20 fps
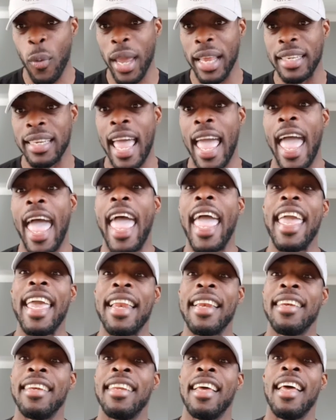it,
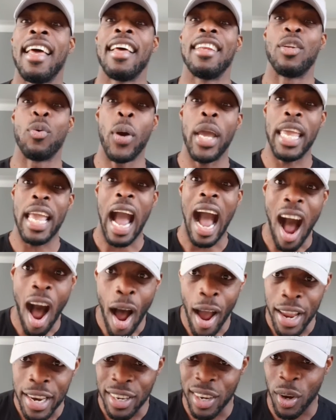in the way
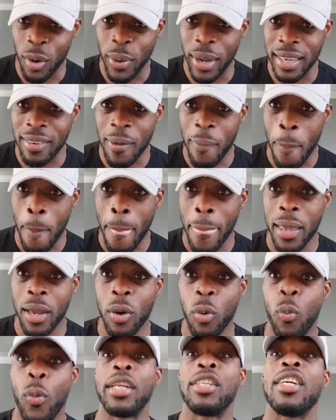I know it,
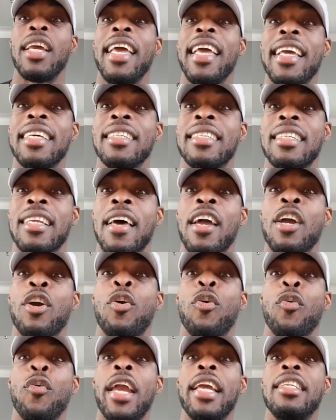which is
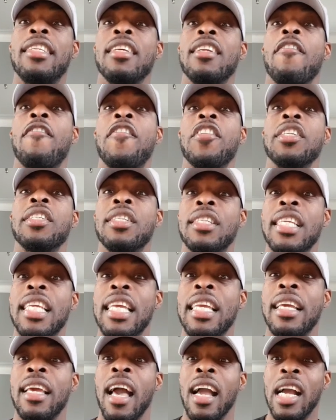creating a
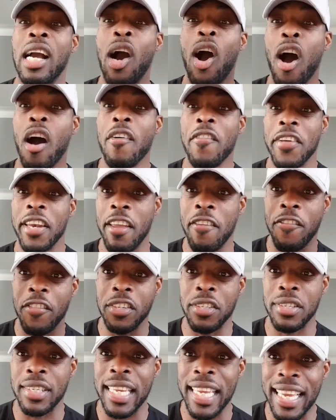physique, carving a
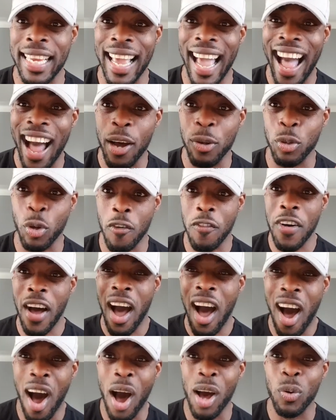physique out of
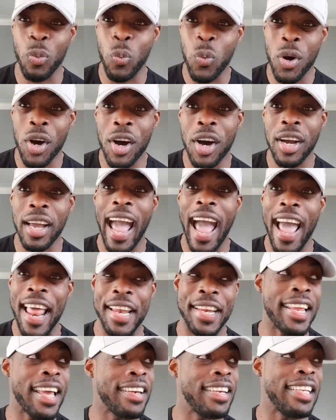hard work
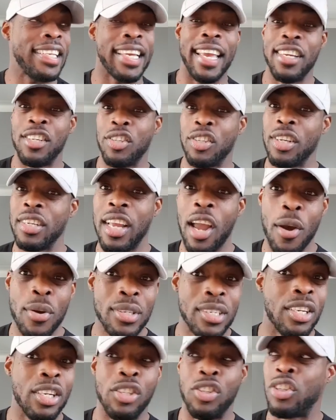and dedication, going
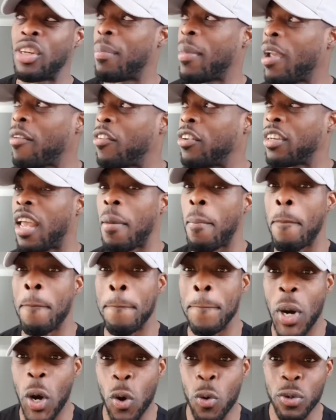to the gym every day,
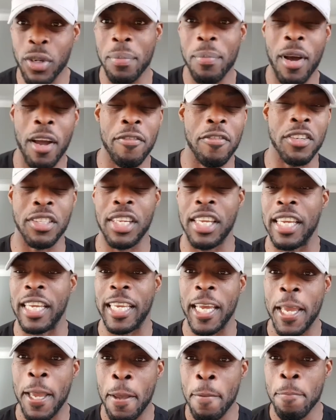molding my physique,